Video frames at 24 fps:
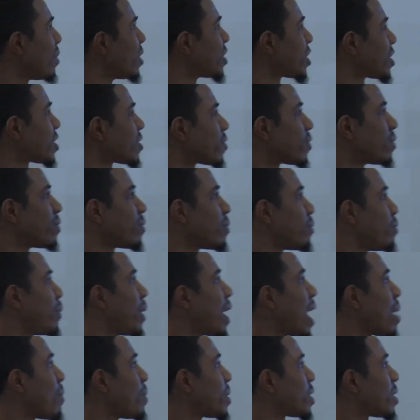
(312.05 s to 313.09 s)
just be
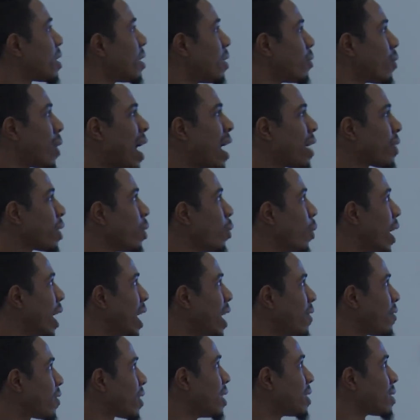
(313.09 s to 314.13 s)
able to ride the
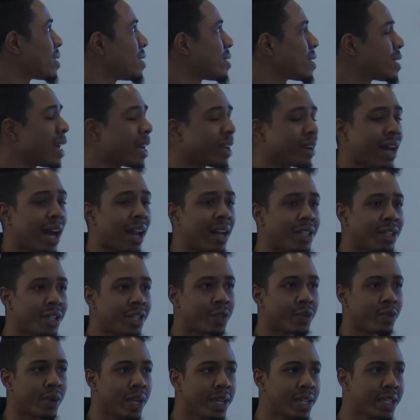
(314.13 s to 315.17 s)
wave because this technology
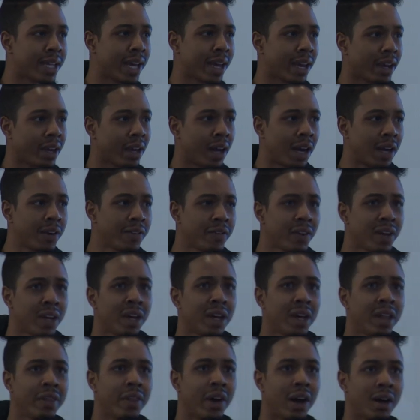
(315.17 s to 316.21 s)
is really taking off.
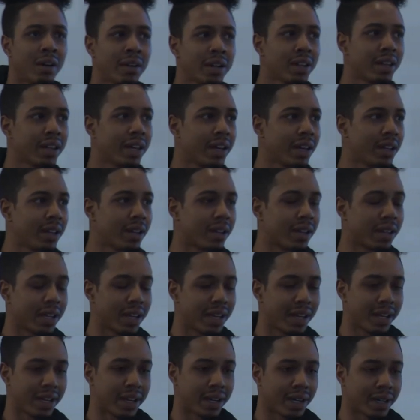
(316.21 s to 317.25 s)
The only thing
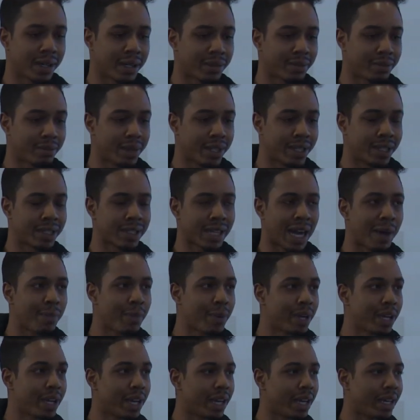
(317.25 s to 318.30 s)
that is
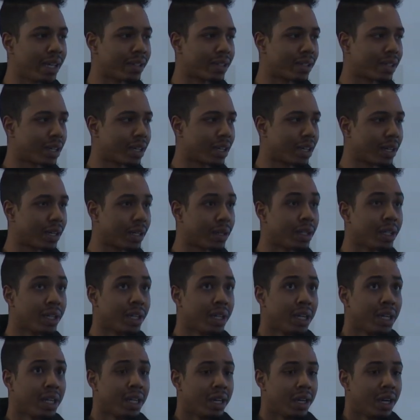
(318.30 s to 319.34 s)
stopping it is the
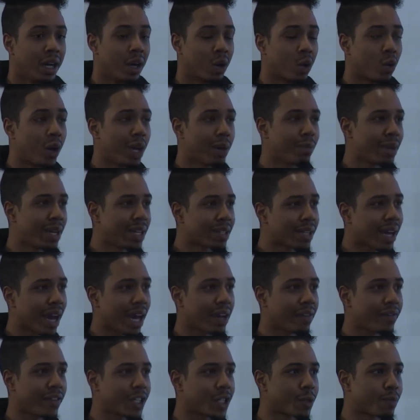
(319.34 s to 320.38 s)
equipment is kind
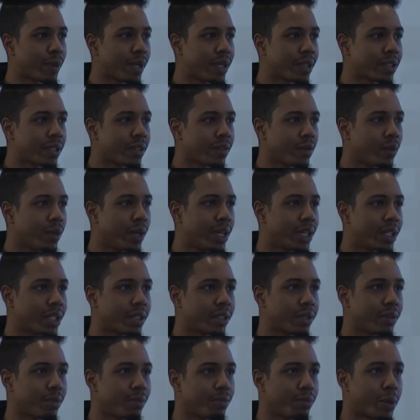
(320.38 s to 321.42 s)
of expensive,
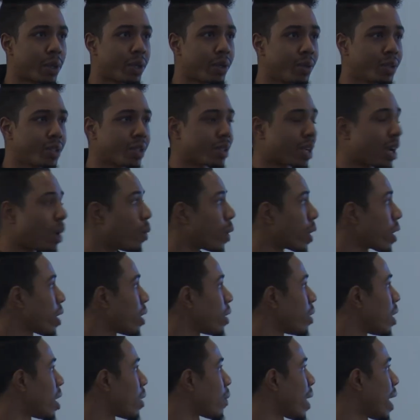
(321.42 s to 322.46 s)
which producers are working
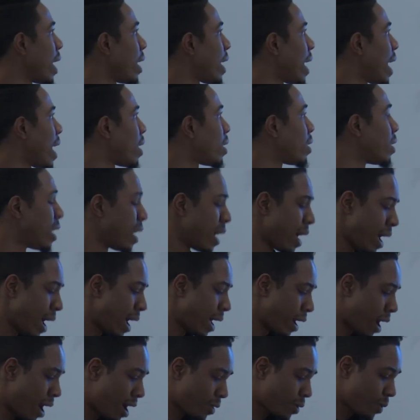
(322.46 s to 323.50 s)
on right now.
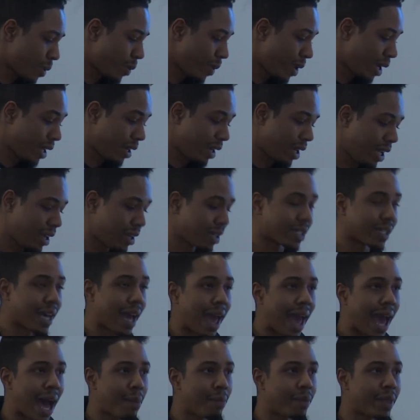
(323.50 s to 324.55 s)
And all we really need is an
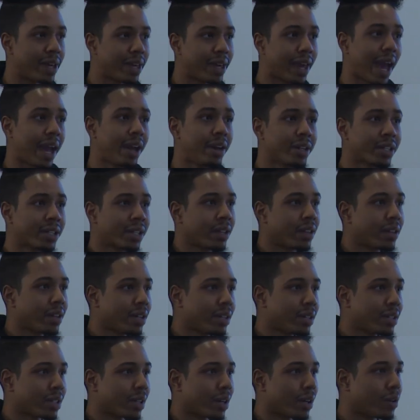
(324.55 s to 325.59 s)
app that caters to
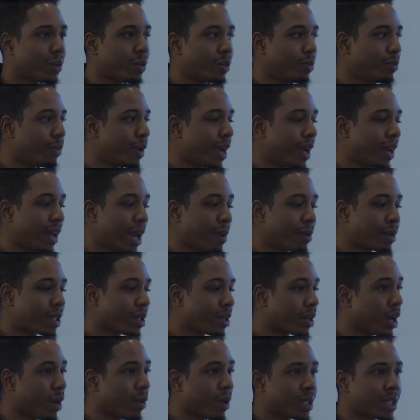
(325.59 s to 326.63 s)
this, so being able to
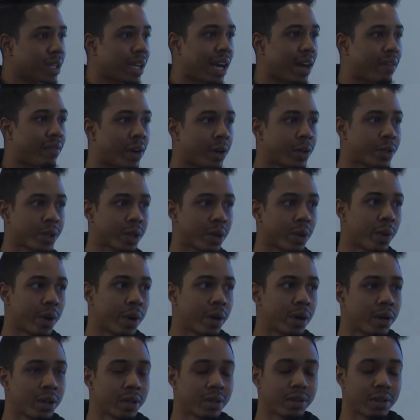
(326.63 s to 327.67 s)
go into that virtual
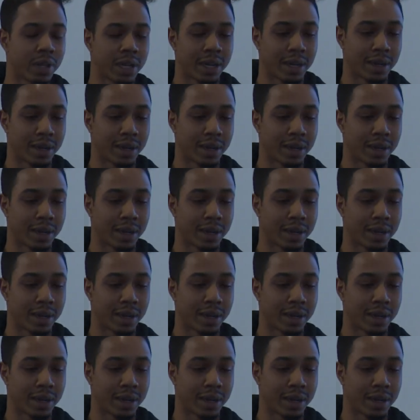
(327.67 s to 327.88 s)
world